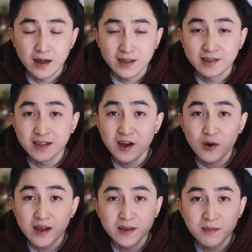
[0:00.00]
can now
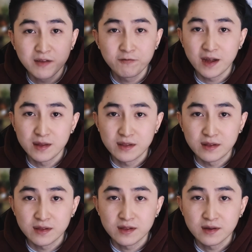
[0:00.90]
animate
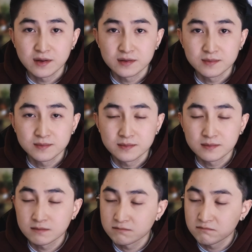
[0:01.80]
faces.
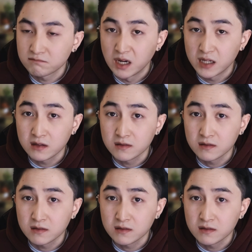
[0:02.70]
But